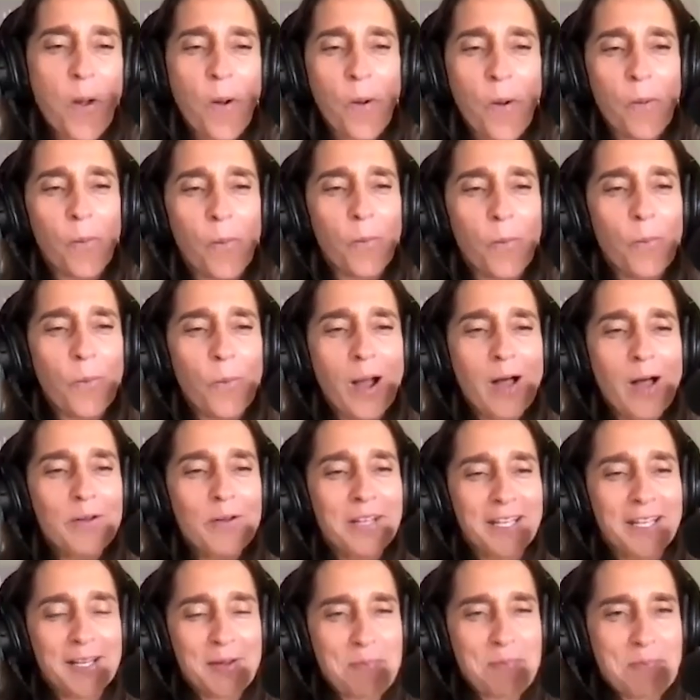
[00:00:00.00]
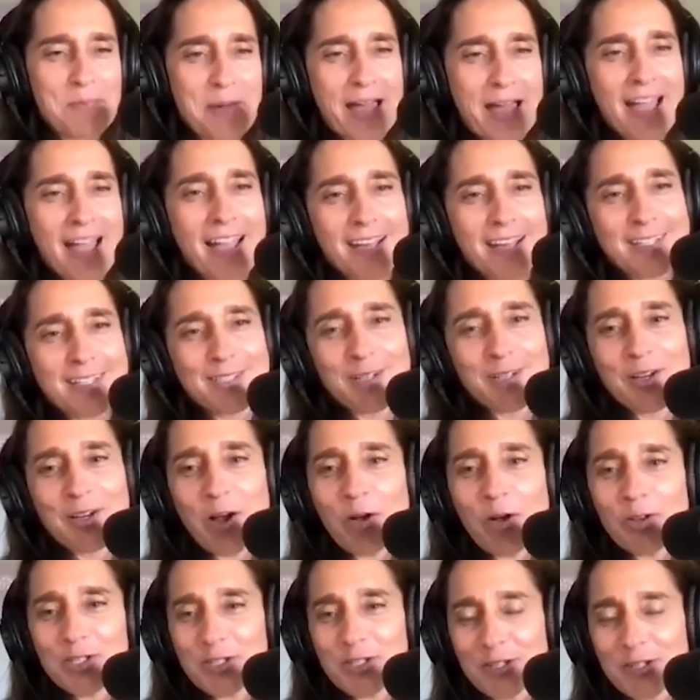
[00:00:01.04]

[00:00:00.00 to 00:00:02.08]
Welcome back to Culture